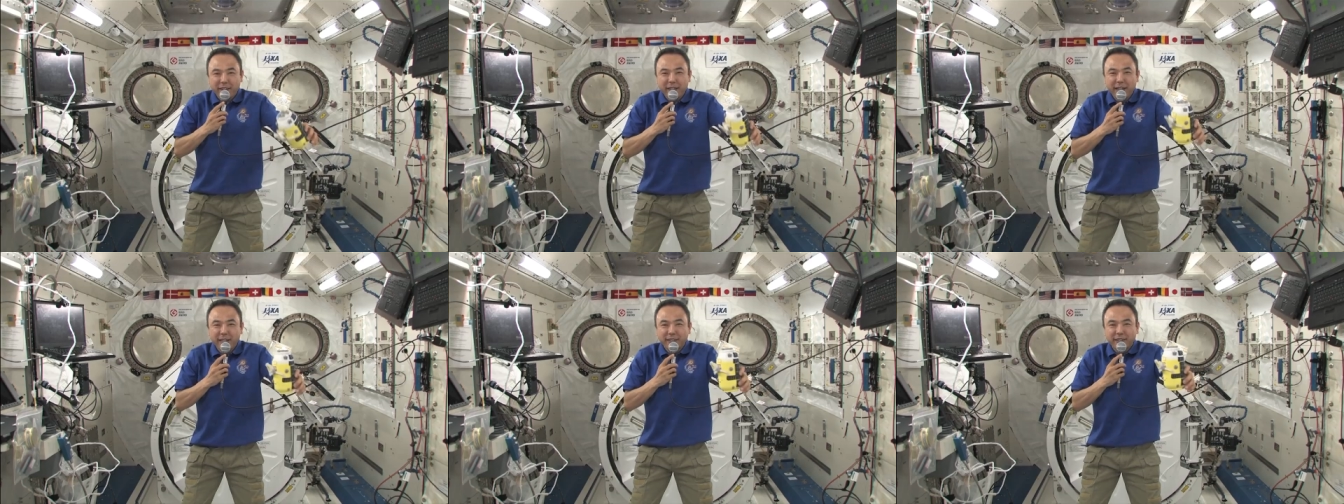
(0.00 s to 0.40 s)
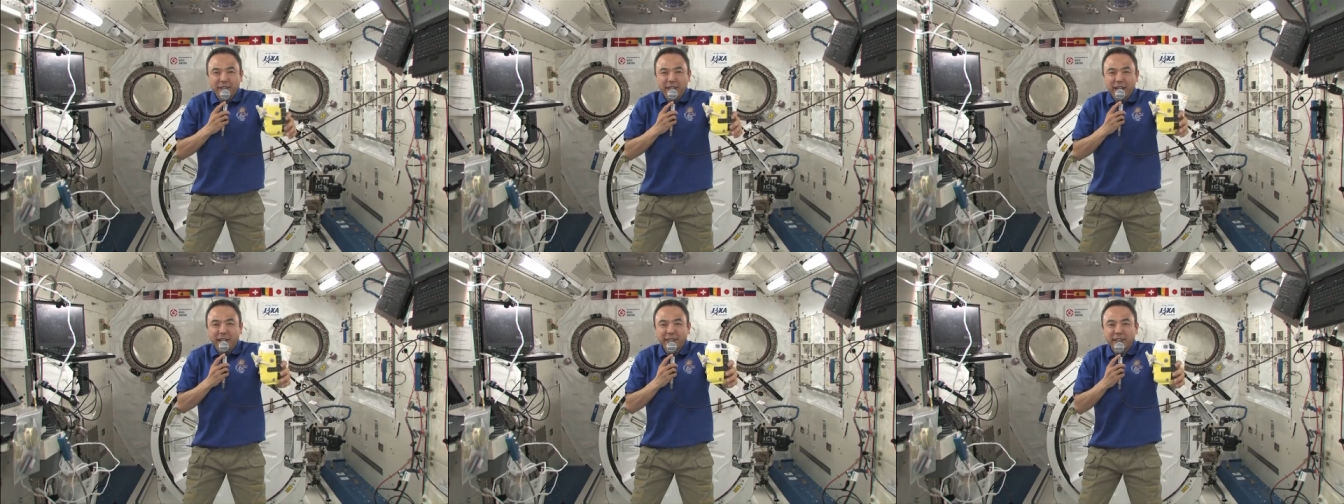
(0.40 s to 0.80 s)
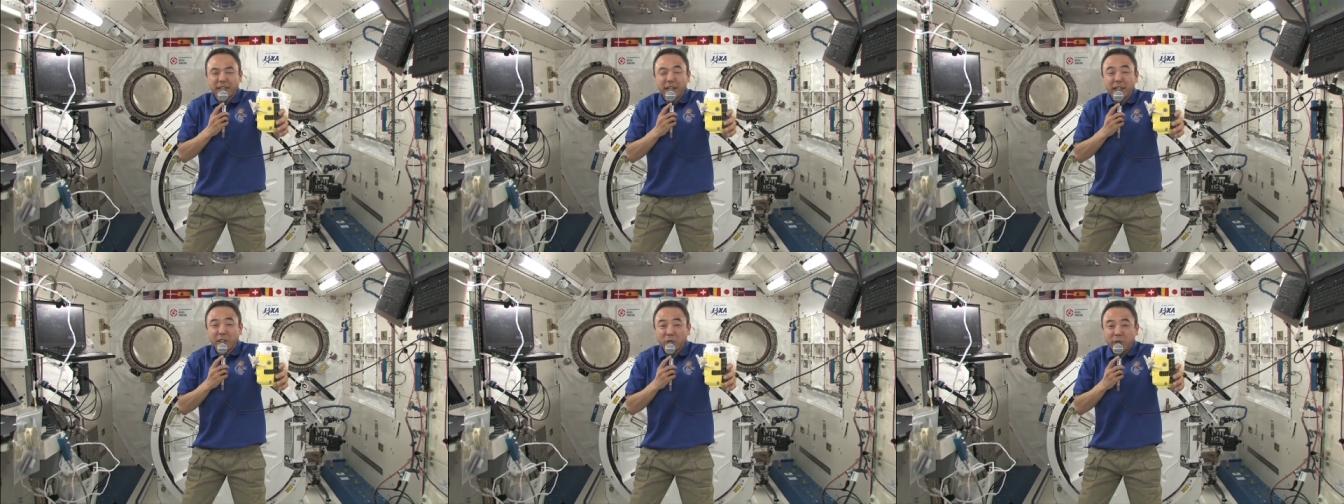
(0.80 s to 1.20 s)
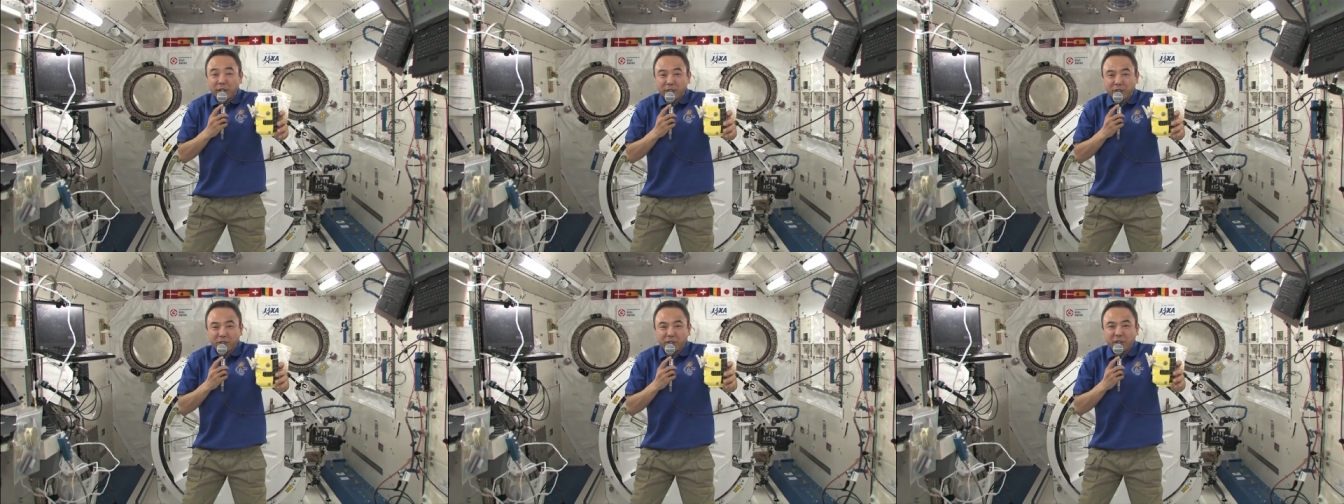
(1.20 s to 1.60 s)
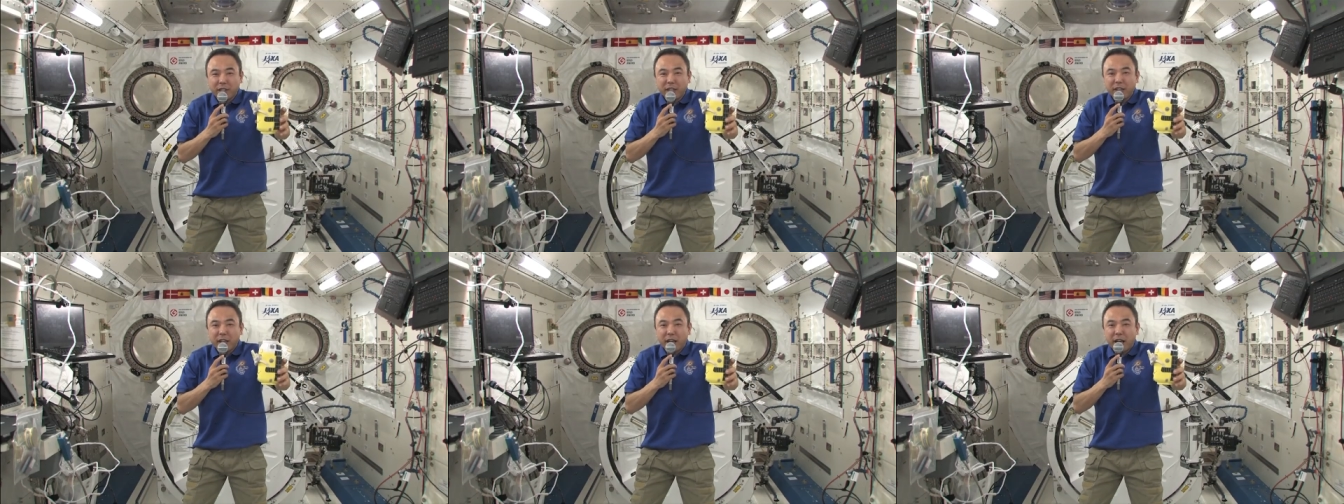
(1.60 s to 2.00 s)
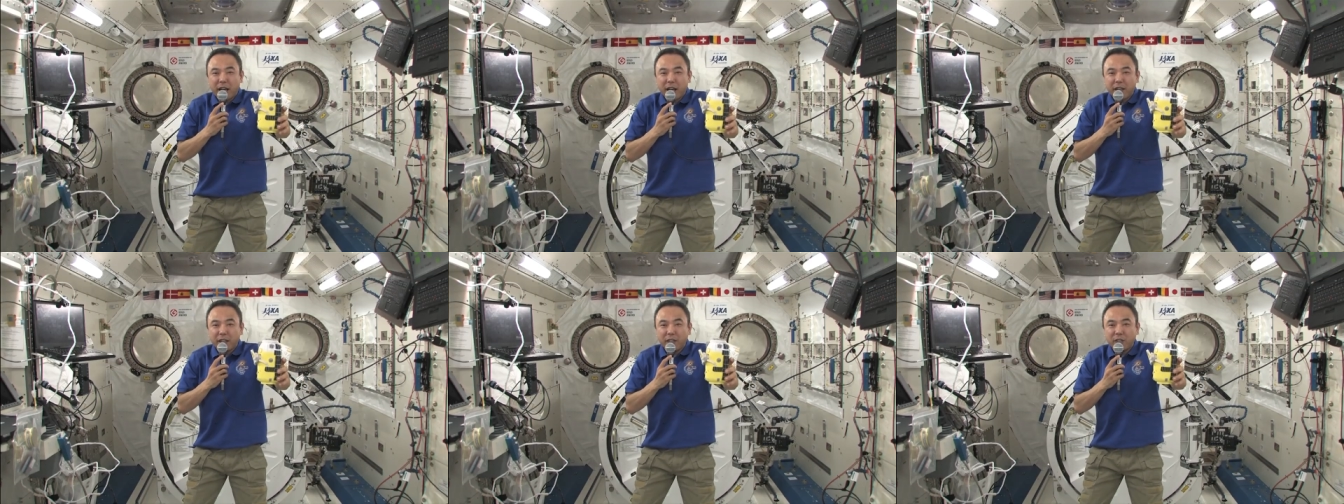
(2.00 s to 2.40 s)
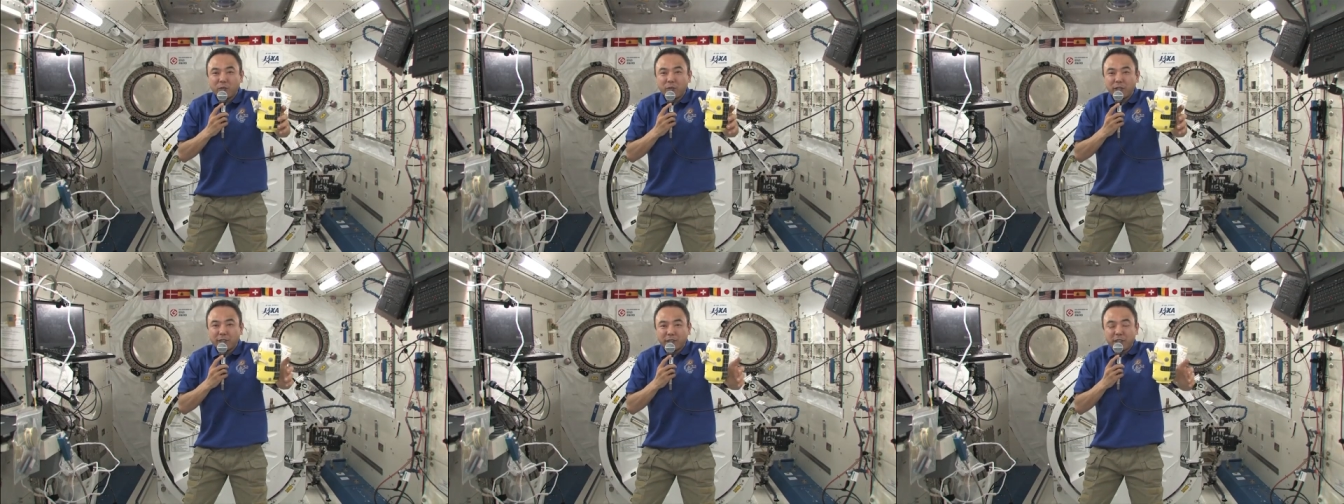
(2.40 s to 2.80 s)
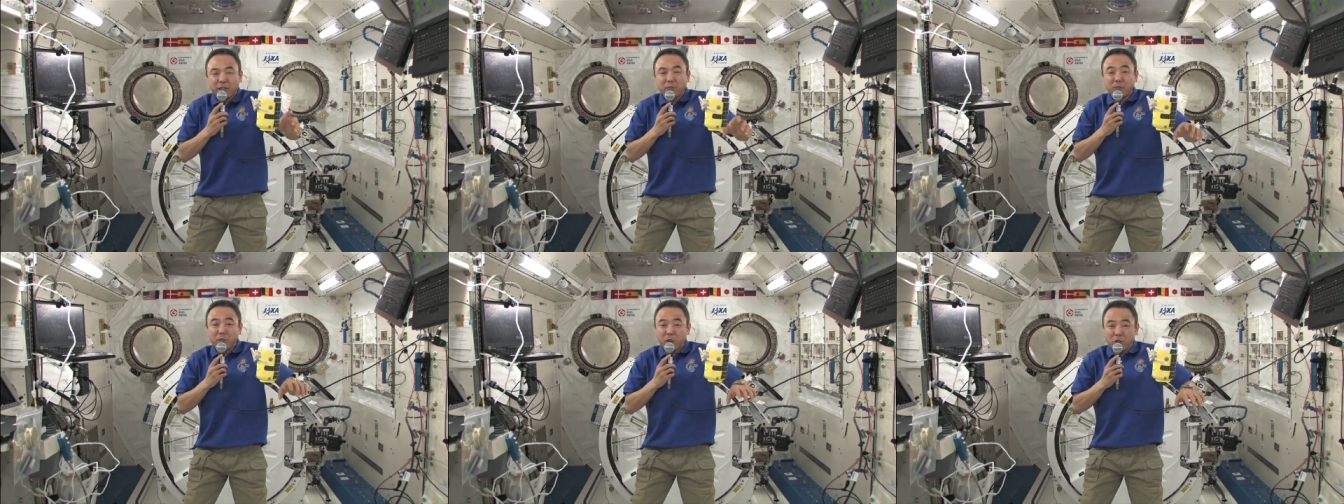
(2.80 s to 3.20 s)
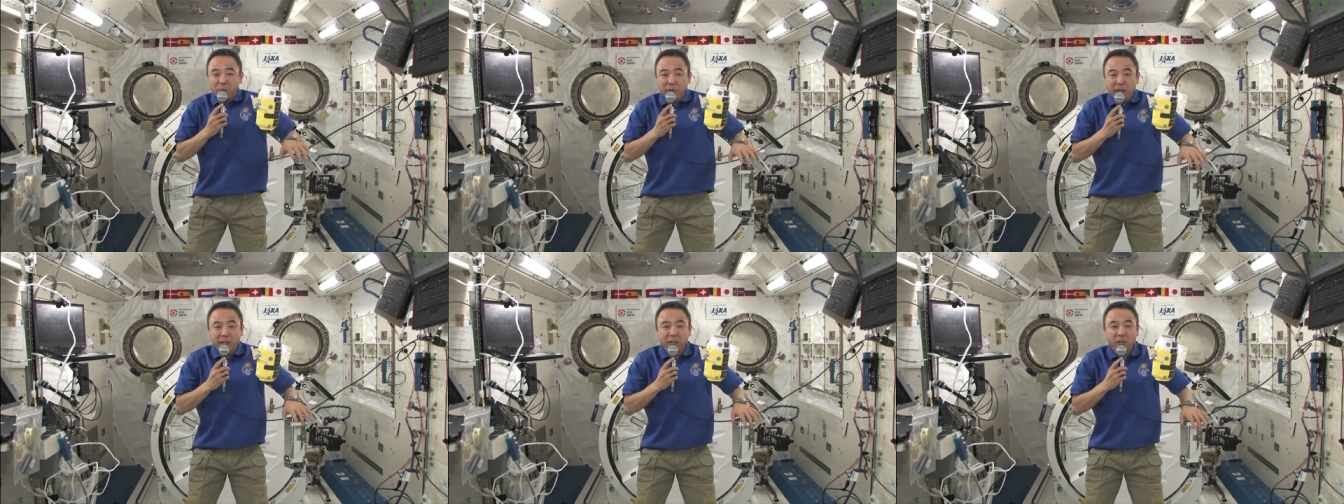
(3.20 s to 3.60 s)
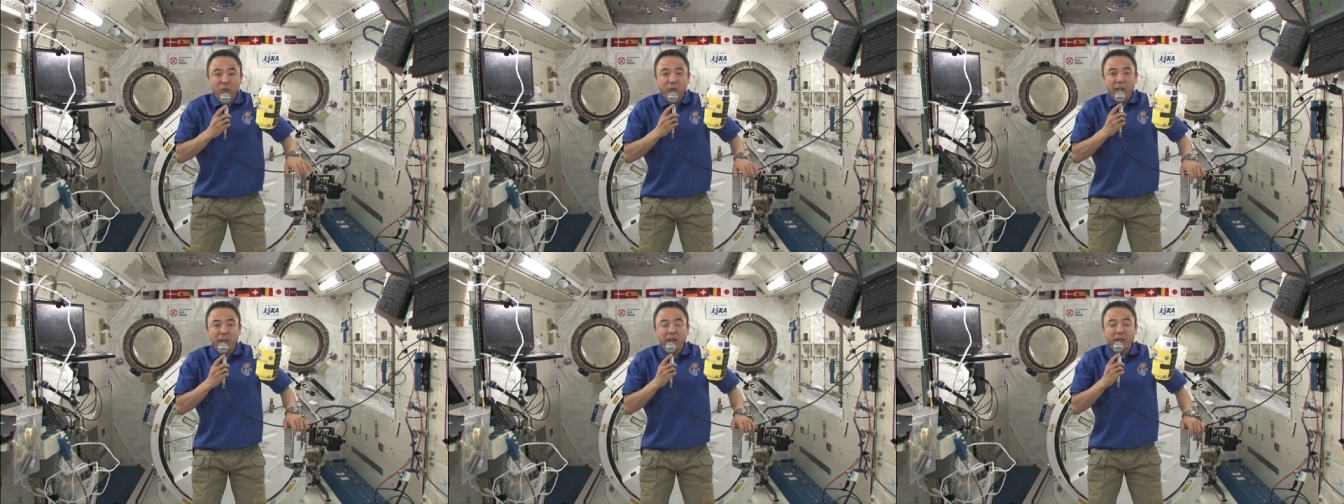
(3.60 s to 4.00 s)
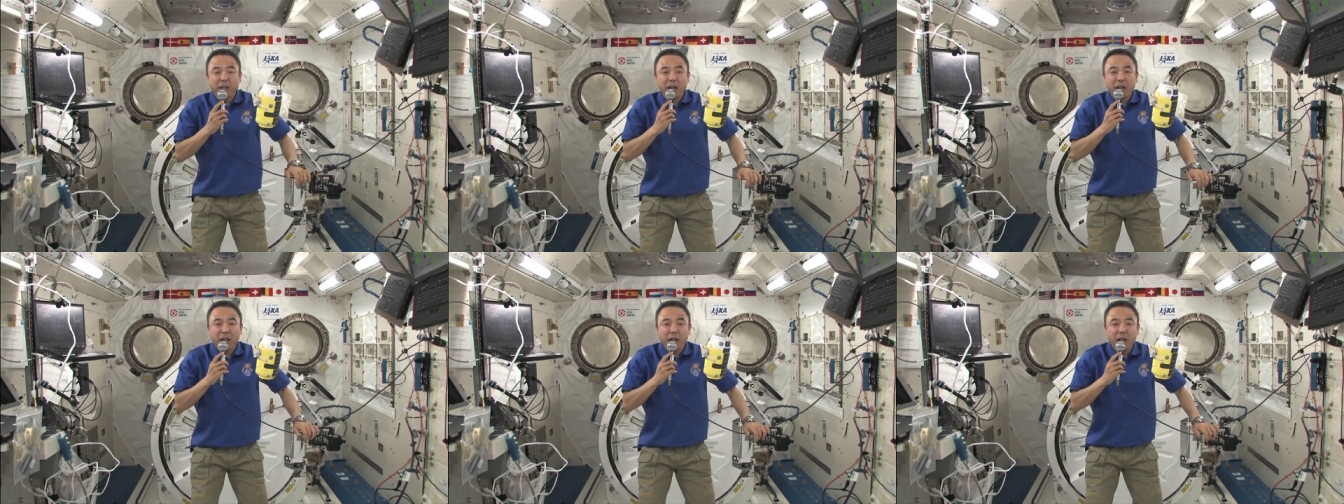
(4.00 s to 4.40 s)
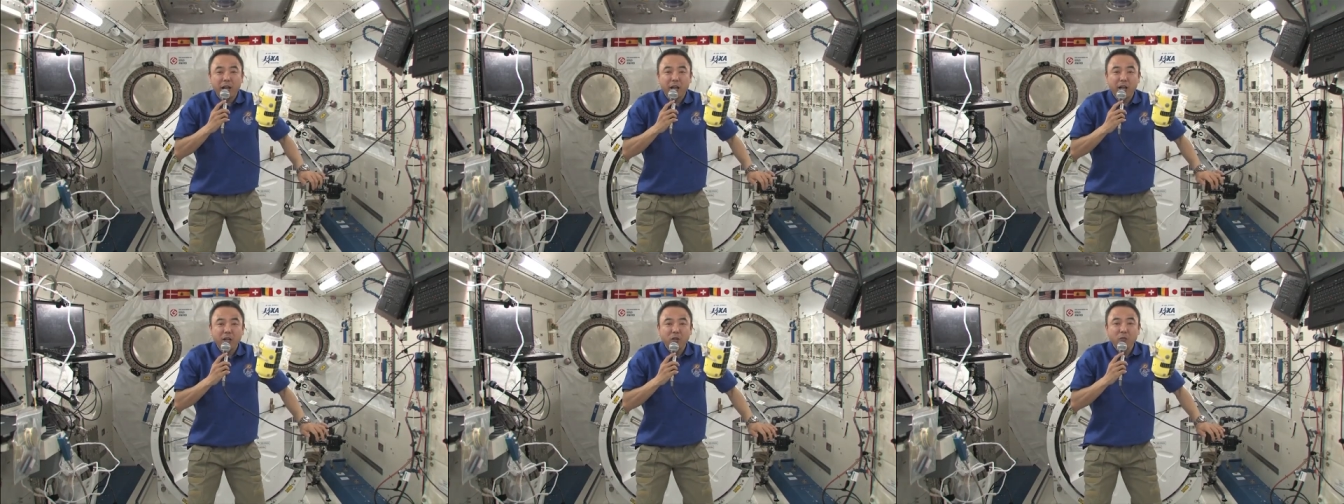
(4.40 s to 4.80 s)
That's an excellent question. Uh, it was a moment when uh,